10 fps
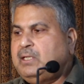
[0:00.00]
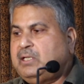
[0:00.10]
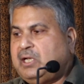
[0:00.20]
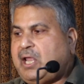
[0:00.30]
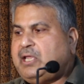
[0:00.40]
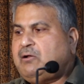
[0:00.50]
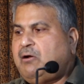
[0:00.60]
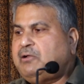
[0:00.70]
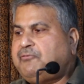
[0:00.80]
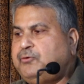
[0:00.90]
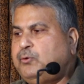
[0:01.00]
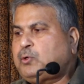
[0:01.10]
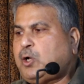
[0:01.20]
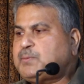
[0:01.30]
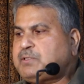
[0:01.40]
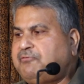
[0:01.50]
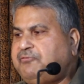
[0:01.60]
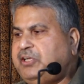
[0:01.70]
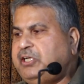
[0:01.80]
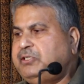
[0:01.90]
Relying on a few crops of
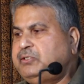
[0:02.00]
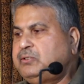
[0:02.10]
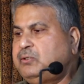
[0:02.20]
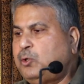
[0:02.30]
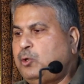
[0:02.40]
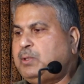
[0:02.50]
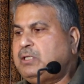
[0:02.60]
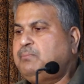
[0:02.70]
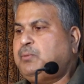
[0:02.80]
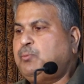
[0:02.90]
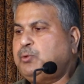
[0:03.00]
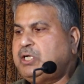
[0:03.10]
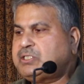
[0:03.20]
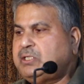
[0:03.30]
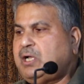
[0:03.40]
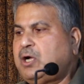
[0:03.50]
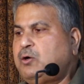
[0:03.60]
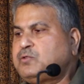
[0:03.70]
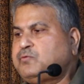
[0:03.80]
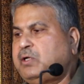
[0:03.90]
feed, global population
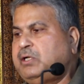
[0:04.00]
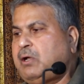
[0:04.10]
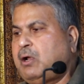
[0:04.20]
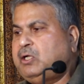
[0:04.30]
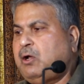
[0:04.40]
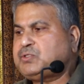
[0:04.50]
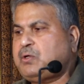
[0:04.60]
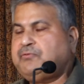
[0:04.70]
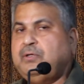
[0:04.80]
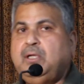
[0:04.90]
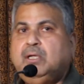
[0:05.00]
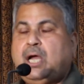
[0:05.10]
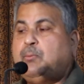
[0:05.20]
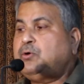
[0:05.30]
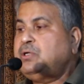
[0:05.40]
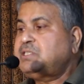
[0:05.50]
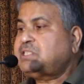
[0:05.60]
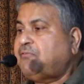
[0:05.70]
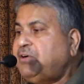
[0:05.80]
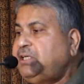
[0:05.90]
accounts for loss of about
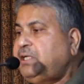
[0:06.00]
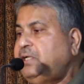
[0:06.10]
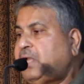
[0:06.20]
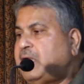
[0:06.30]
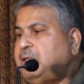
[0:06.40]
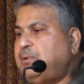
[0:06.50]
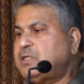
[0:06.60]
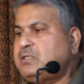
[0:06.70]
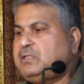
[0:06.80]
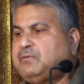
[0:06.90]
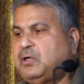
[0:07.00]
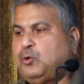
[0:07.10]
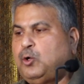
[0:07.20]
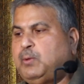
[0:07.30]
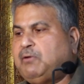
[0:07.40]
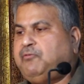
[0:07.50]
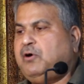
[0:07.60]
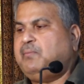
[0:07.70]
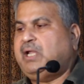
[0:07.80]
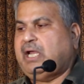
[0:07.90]
79% of the global
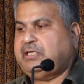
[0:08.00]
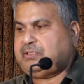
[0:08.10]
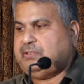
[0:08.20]
farmland.